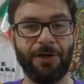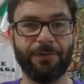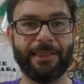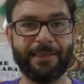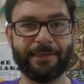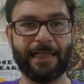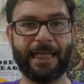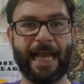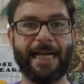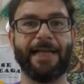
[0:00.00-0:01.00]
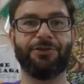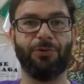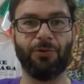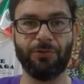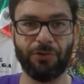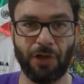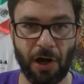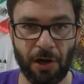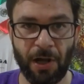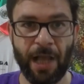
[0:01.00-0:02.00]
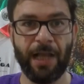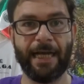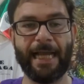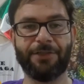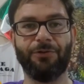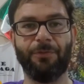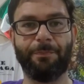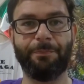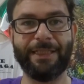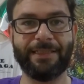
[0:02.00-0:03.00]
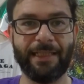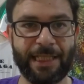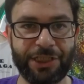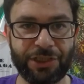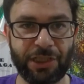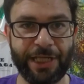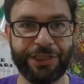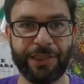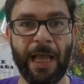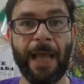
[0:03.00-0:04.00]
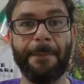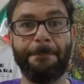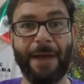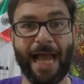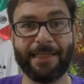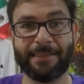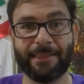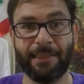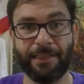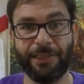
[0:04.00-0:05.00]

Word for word: No, this is like an actual law, an actual piece of legislation passed,